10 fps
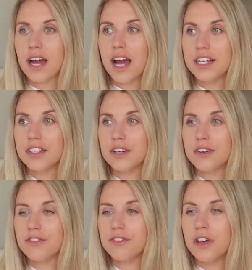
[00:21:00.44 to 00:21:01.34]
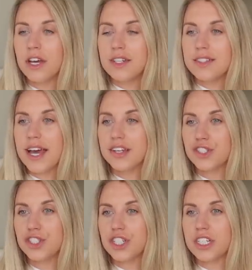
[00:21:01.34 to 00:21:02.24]
kind of
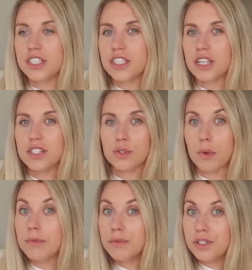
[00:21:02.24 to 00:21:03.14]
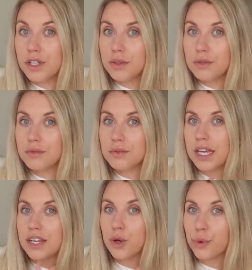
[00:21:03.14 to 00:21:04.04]
textured swimsuit
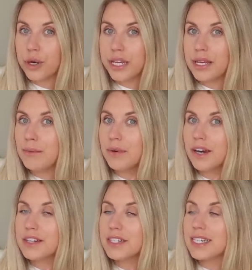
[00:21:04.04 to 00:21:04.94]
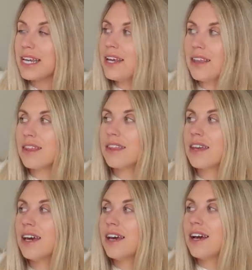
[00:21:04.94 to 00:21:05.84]
in cream underneath
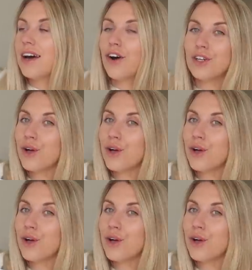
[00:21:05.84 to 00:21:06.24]
on